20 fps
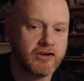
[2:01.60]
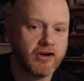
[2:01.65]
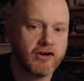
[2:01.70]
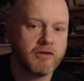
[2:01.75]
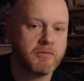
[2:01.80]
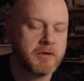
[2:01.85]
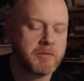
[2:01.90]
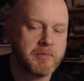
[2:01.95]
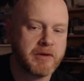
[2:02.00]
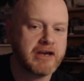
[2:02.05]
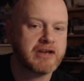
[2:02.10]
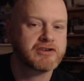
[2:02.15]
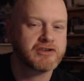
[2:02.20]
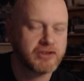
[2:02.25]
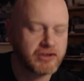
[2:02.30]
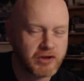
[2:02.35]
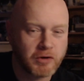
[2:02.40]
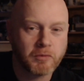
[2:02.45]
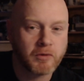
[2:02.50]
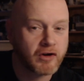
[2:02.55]
on my Patreon,
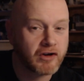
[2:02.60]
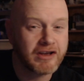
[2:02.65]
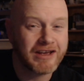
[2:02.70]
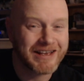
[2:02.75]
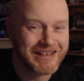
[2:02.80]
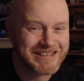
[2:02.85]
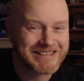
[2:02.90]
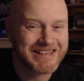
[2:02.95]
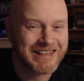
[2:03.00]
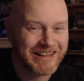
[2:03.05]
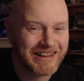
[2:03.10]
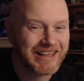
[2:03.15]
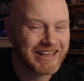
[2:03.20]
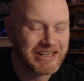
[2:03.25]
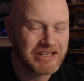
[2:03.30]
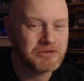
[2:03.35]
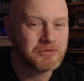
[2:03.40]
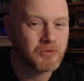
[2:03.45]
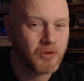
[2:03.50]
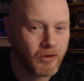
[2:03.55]
don't worry, I still like
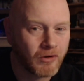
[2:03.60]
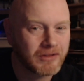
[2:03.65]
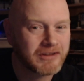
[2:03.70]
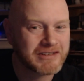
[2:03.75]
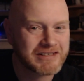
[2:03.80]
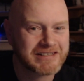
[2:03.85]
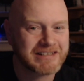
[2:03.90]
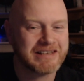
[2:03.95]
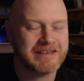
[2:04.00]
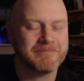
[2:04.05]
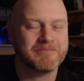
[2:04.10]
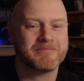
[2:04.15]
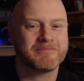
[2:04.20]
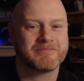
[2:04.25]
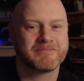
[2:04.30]
you all the same.